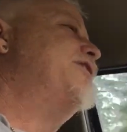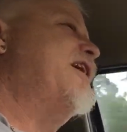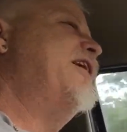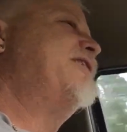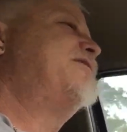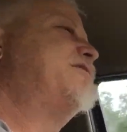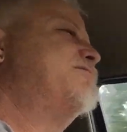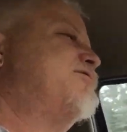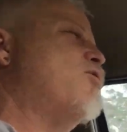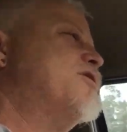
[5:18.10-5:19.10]
tanks,
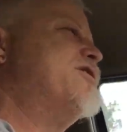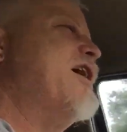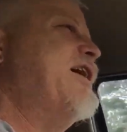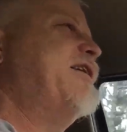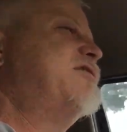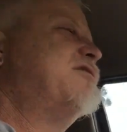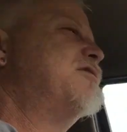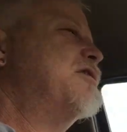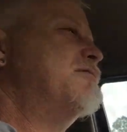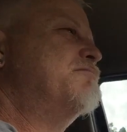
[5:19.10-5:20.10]
4 tanks,
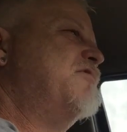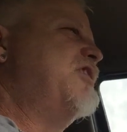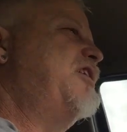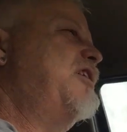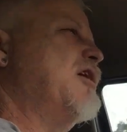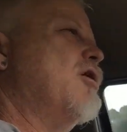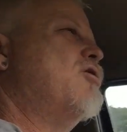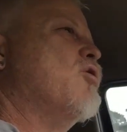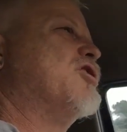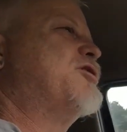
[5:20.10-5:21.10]
you know,
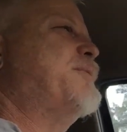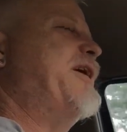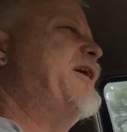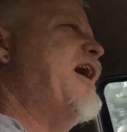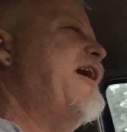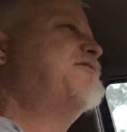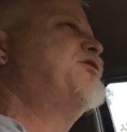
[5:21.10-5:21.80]
quarter speed, half